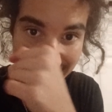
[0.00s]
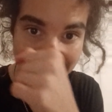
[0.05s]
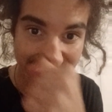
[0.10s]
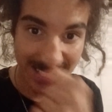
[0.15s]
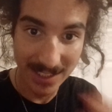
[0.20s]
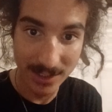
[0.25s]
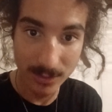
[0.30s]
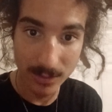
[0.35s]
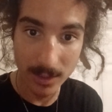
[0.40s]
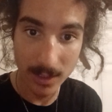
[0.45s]

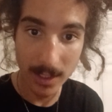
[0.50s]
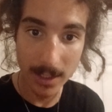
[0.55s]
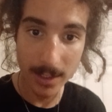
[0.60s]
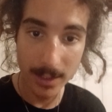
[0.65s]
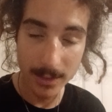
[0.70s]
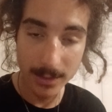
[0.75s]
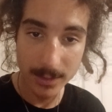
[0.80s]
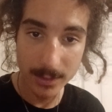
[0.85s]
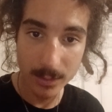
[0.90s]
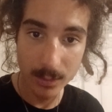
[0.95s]
that's what a lot of
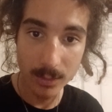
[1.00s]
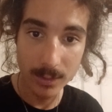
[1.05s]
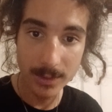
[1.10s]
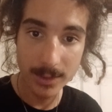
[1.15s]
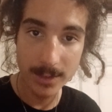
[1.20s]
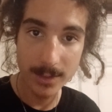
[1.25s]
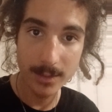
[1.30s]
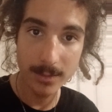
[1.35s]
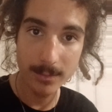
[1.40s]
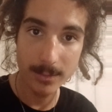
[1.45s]
the school
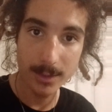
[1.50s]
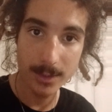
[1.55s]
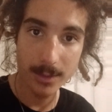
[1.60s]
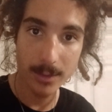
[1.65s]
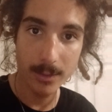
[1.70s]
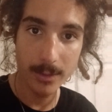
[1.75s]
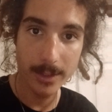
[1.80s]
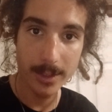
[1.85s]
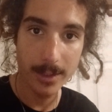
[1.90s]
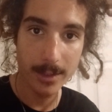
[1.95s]
systems are
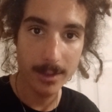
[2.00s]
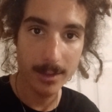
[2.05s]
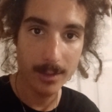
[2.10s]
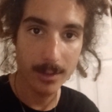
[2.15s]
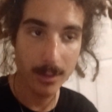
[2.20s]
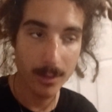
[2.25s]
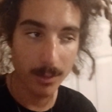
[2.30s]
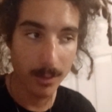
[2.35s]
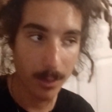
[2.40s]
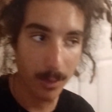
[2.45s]
doing or
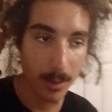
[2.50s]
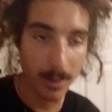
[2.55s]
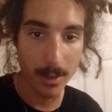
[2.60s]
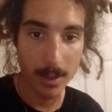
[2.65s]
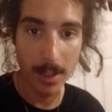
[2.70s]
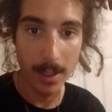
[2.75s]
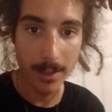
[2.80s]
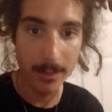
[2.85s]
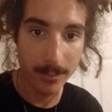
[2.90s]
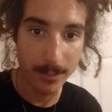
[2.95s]
or a
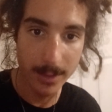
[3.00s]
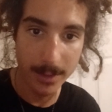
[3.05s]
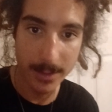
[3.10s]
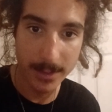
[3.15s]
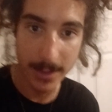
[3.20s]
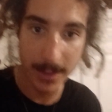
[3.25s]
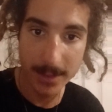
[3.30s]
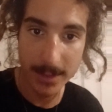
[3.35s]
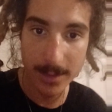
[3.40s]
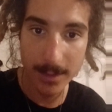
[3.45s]
lot of the
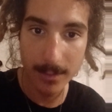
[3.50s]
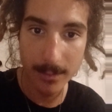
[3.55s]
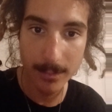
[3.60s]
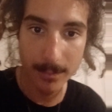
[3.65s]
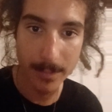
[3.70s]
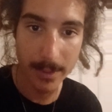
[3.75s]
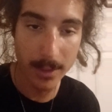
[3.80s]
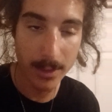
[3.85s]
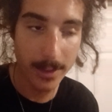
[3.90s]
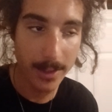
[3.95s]
system
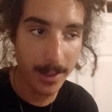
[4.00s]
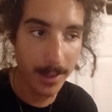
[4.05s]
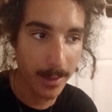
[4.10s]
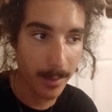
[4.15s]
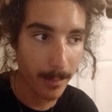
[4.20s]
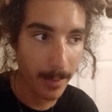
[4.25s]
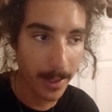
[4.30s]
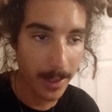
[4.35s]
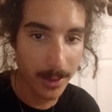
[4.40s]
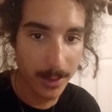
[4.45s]
period
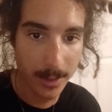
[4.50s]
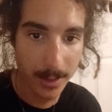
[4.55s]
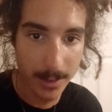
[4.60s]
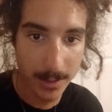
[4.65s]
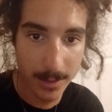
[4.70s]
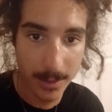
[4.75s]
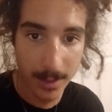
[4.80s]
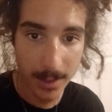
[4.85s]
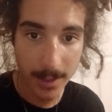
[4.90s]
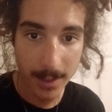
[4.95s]
the
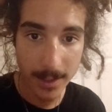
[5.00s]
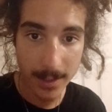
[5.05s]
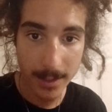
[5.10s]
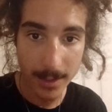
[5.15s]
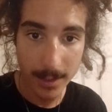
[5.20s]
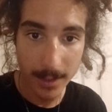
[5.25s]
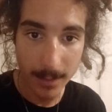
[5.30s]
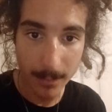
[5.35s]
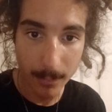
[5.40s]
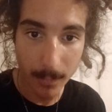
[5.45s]
matrix
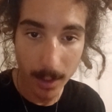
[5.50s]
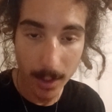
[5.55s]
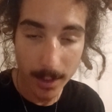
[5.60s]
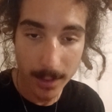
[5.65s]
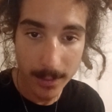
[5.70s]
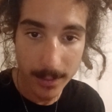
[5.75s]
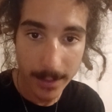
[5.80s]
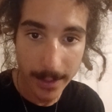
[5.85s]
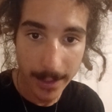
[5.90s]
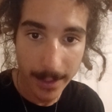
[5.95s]

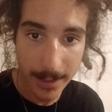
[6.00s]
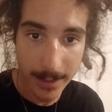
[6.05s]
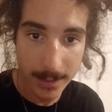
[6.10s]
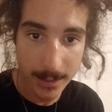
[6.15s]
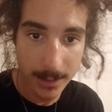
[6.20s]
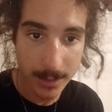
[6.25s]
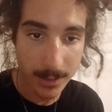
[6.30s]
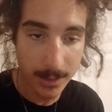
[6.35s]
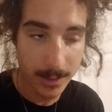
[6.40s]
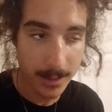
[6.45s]
modern day
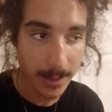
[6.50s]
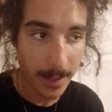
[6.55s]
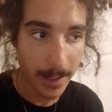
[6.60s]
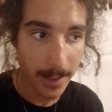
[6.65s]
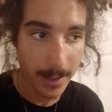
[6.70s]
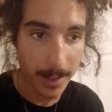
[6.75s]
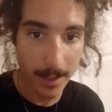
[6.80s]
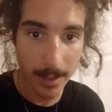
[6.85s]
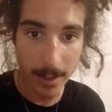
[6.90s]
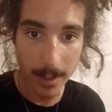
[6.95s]
is just
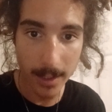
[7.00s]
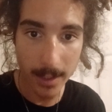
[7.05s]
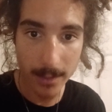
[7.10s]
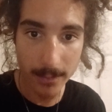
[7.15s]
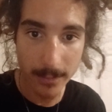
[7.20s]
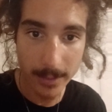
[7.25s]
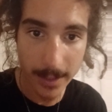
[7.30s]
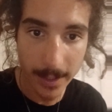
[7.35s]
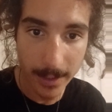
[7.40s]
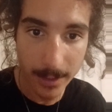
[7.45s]
taking a lot
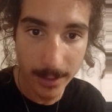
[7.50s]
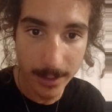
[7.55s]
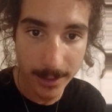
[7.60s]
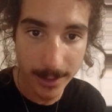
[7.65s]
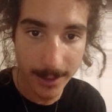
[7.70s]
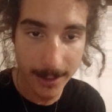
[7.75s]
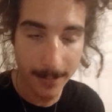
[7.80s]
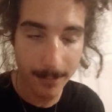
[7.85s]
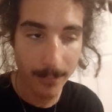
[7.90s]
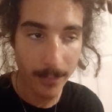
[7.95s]
of the
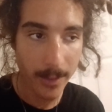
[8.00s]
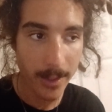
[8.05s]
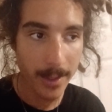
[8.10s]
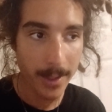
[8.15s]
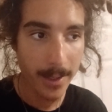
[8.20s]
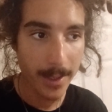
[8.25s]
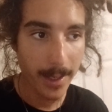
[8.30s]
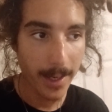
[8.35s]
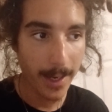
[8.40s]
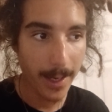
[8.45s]
energy
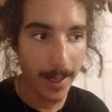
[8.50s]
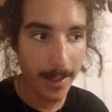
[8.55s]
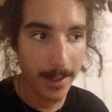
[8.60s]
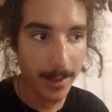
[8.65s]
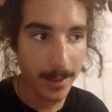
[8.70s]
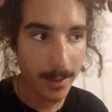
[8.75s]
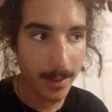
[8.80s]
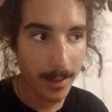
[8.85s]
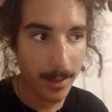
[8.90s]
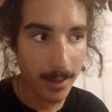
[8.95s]

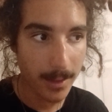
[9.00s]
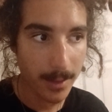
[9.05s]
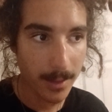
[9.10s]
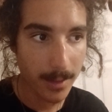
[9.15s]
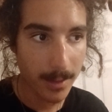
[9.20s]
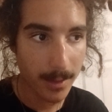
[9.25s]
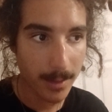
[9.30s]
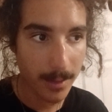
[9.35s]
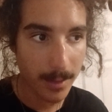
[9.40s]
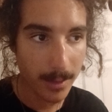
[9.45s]
and
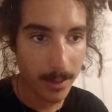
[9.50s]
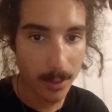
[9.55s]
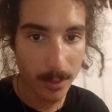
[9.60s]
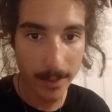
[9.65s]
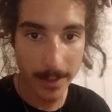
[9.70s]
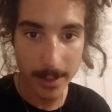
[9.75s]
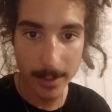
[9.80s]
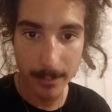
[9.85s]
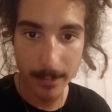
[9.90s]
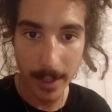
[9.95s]
uh,
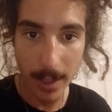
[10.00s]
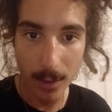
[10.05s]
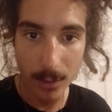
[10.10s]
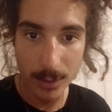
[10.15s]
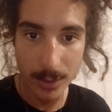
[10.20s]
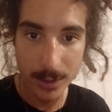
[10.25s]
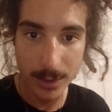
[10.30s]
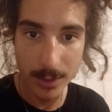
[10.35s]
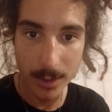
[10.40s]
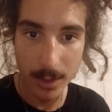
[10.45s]
creating
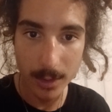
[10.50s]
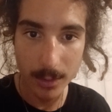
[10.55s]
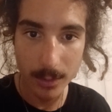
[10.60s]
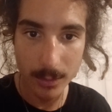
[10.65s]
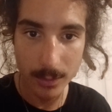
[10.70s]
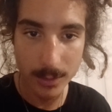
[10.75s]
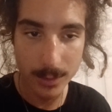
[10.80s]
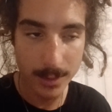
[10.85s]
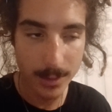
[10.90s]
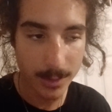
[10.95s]
power
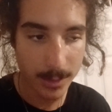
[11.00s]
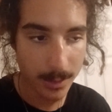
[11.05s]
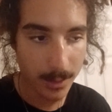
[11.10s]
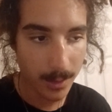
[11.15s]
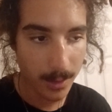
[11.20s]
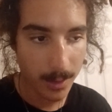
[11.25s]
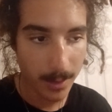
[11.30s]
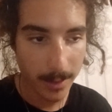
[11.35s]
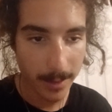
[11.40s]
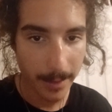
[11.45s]
struggles and
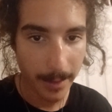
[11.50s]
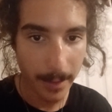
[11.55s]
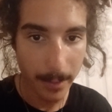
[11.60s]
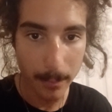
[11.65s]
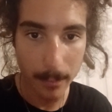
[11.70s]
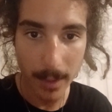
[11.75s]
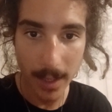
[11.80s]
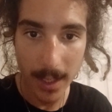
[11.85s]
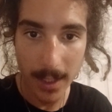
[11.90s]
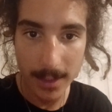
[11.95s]

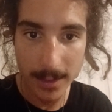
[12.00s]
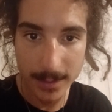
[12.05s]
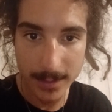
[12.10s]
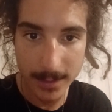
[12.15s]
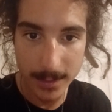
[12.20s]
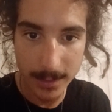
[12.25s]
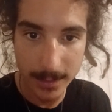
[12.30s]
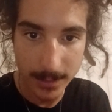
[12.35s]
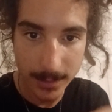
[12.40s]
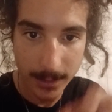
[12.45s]

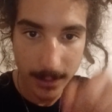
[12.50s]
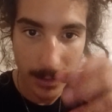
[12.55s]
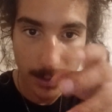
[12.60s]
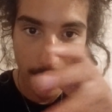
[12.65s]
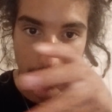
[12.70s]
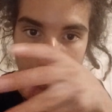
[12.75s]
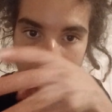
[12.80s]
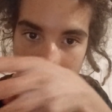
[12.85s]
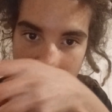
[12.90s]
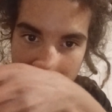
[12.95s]
imbalances
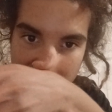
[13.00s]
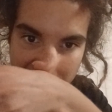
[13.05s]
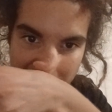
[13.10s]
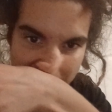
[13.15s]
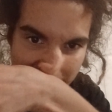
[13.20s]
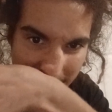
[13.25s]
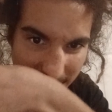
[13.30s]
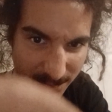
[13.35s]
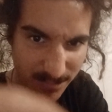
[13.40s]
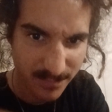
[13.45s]
you
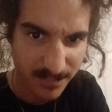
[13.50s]
know